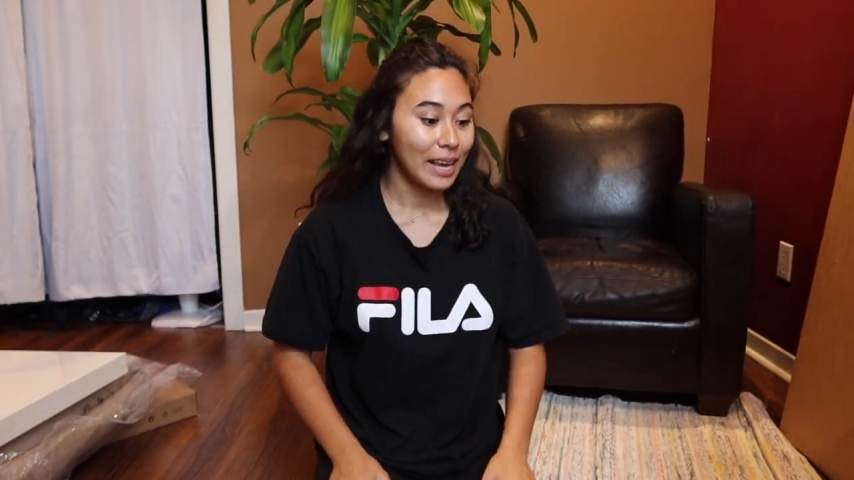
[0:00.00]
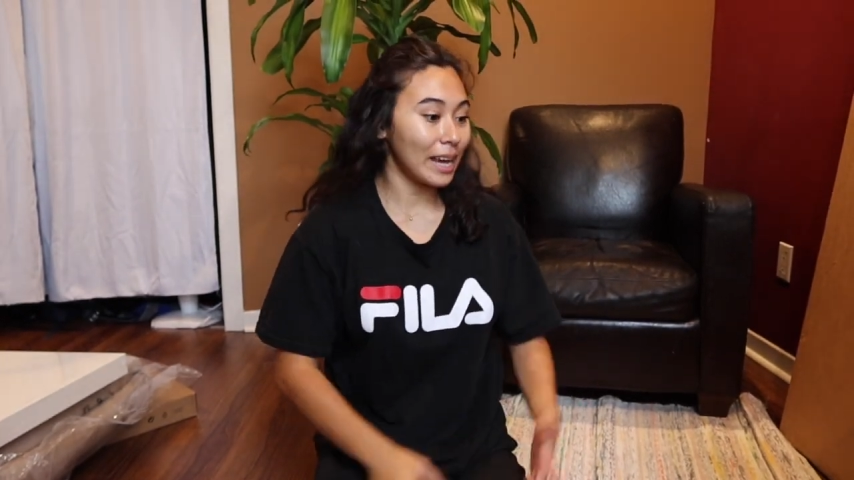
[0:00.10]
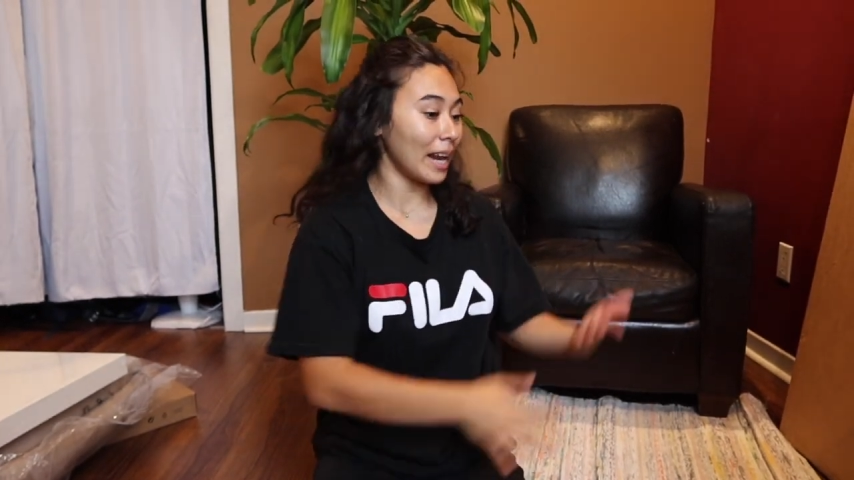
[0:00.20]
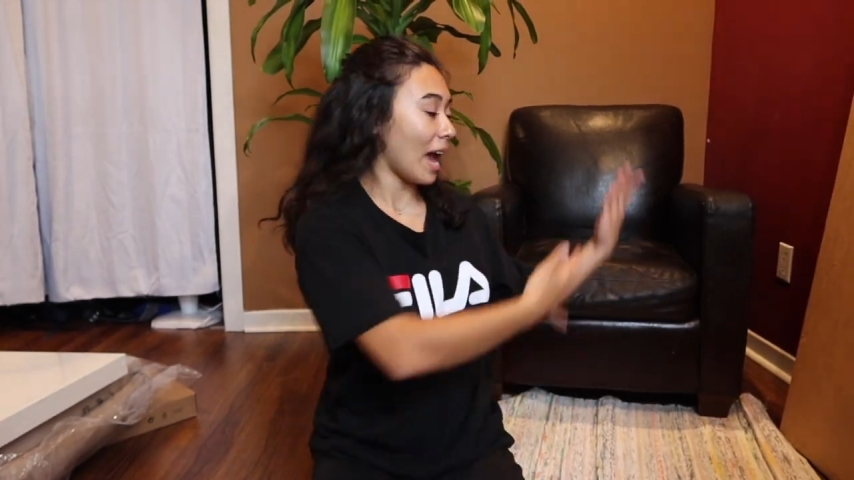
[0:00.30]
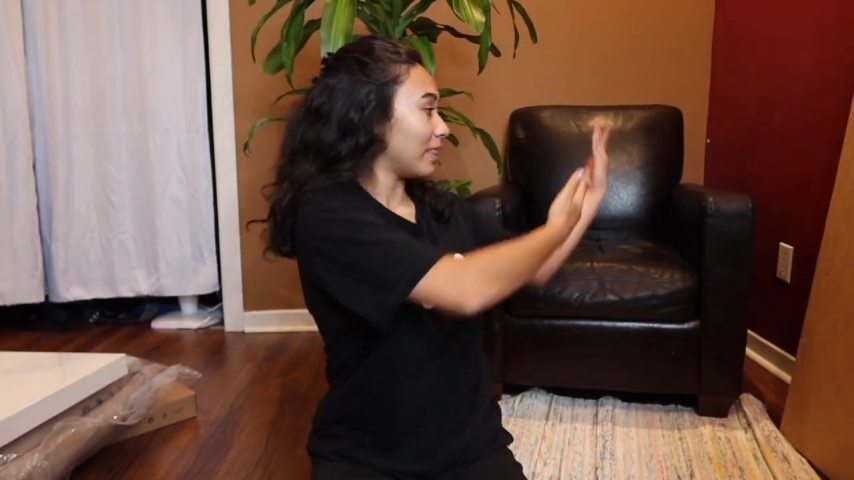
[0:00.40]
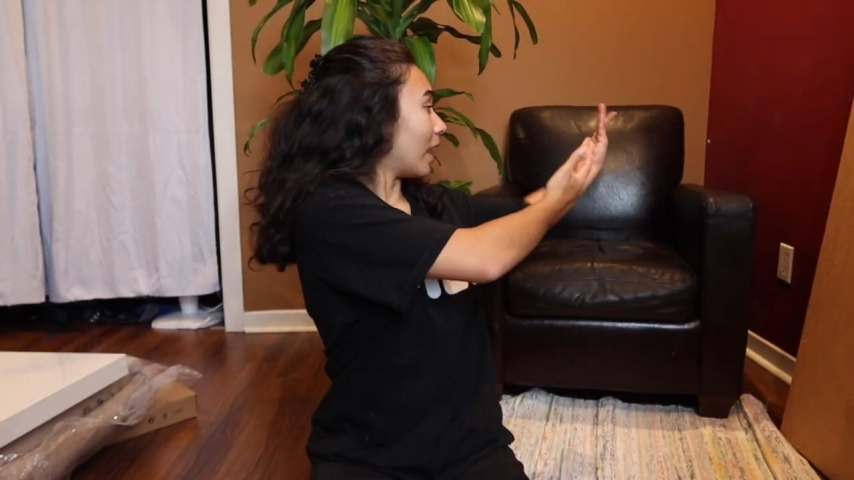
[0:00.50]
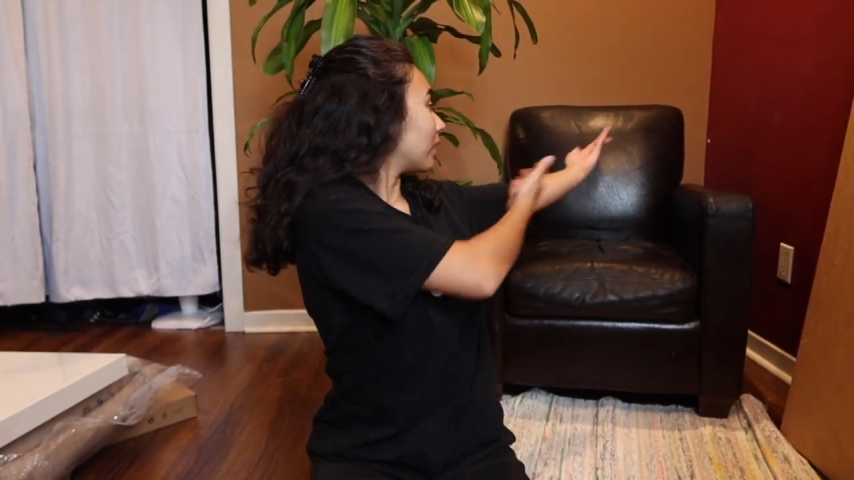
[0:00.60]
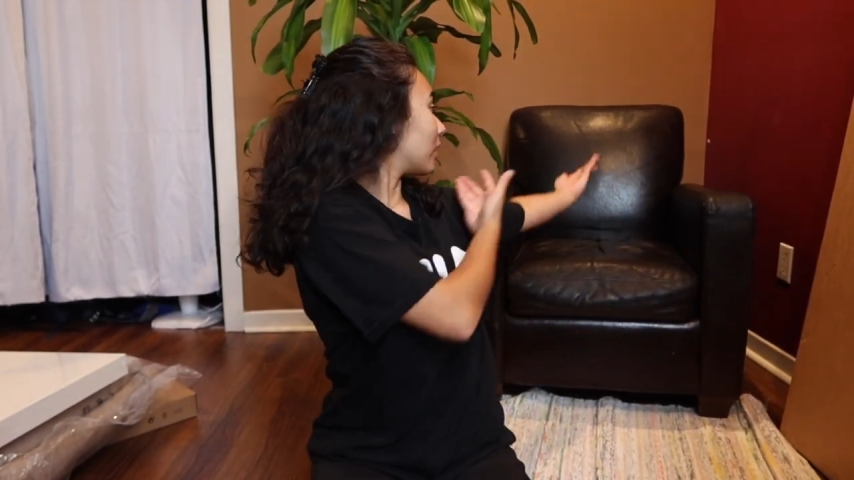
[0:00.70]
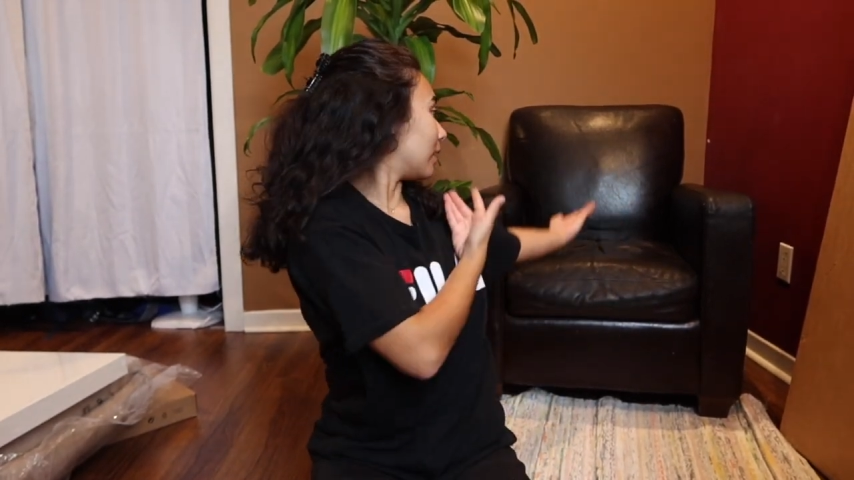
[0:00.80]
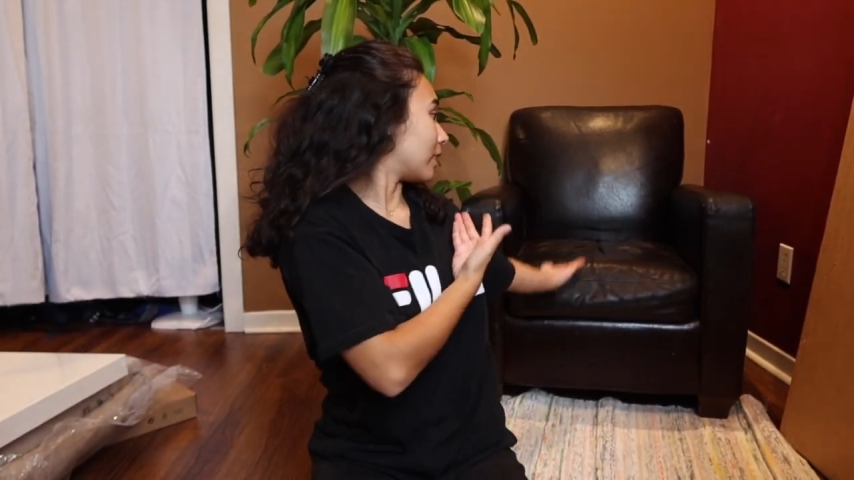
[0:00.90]
and add
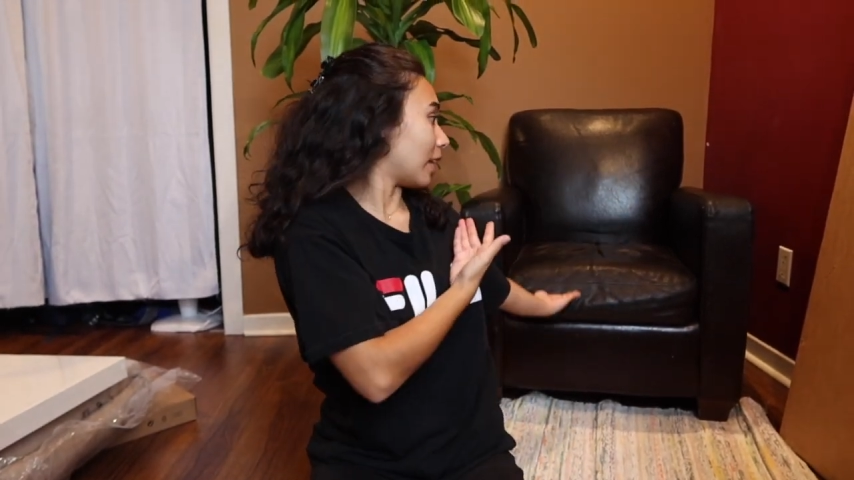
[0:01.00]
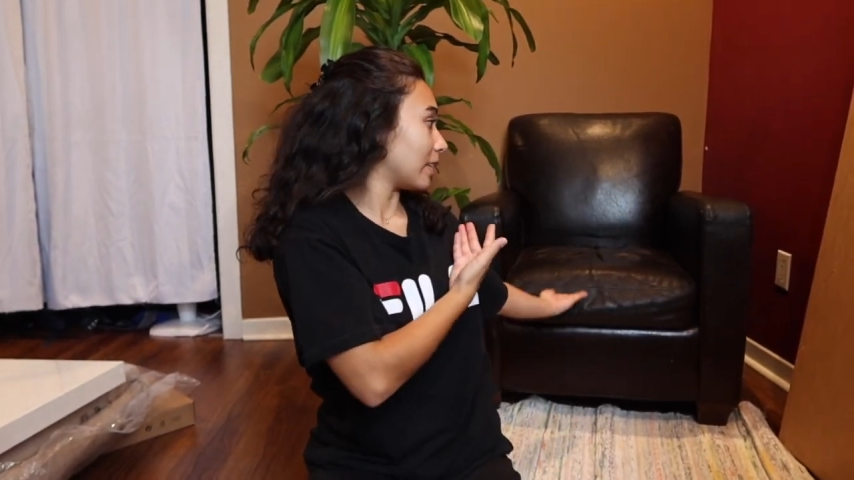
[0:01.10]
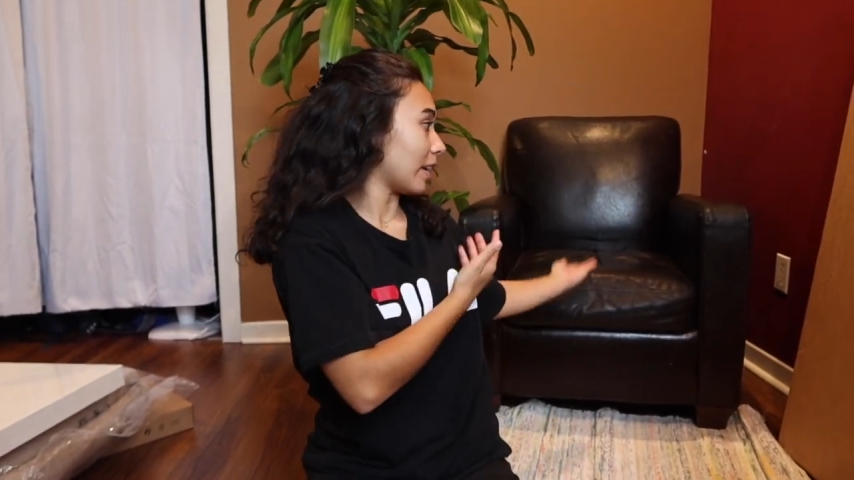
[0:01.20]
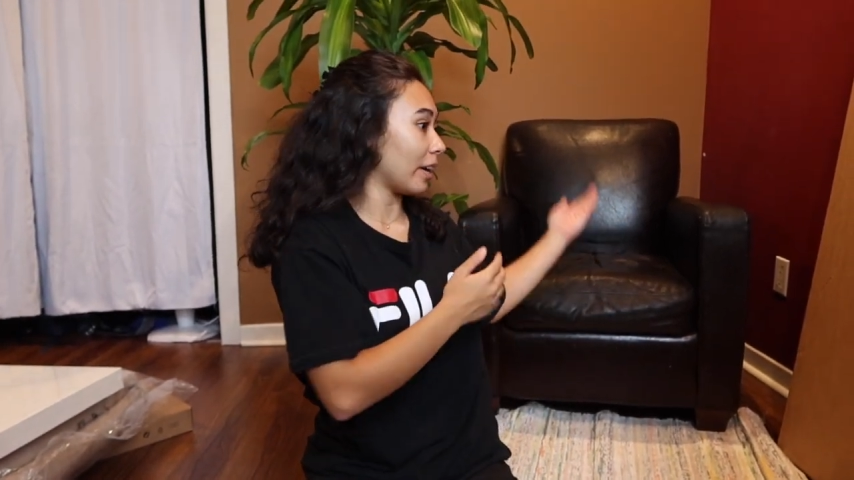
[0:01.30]
that to this nice